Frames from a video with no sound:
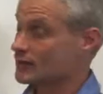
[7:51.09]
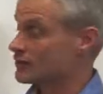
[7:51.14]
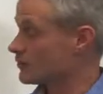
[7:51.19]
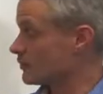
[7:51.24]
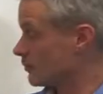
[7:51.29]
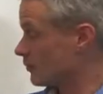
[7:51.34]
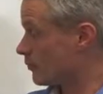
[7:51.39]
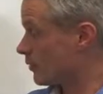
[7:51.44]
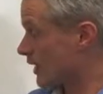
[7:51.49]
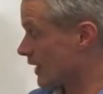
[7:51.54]

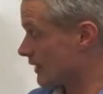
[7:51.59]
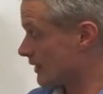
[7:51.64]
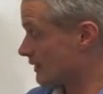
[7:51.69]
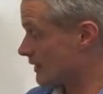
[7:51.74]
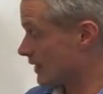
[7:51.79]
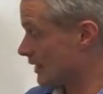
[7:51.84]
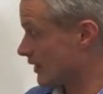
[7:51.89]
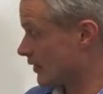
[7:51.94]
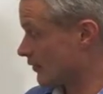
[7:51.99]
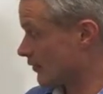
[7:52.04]
to break
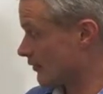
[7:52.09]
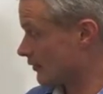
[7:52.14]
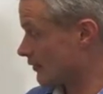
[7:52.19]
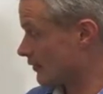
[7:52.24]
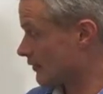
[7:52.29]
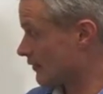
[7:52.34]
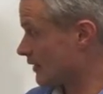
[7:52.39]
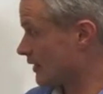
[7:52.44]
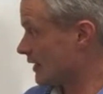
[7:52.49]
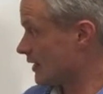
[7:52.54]

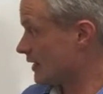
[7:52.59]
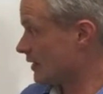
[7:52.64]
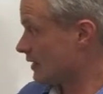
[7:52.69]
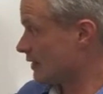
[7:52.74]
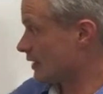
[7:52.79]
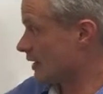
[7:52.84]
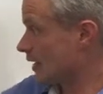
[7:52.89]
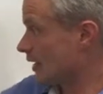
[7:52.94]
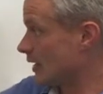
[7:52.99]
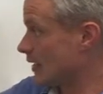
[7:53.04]
down the
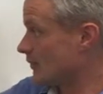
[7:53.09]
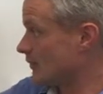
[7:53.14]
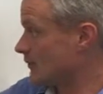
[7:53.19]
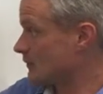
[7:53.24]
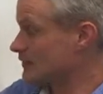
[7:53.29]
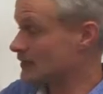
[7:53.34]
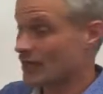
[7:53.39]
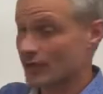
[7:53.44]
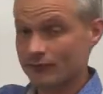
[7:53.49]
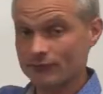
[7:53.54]

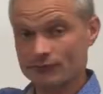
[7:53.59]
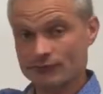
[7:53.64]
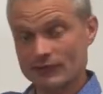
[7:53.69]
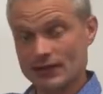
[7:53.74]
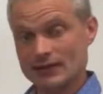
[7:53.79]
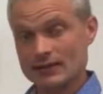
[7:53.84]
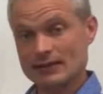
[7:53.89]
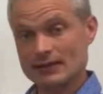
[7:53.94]
tough